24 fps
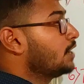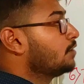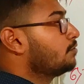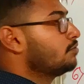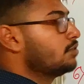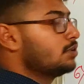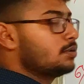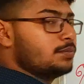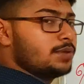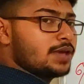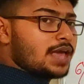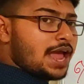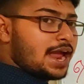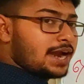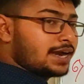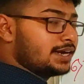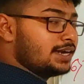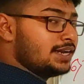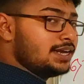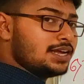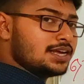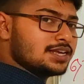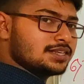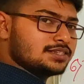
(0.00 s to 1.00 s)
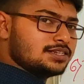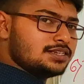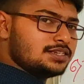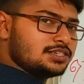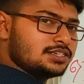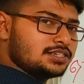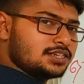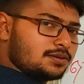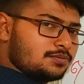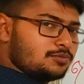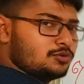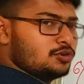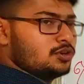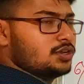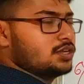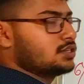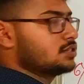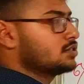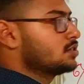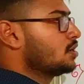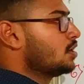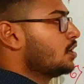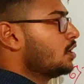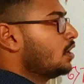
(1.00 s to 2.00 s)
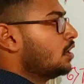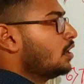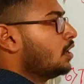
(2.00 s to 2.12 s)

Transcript: and will be acting as a stimulus.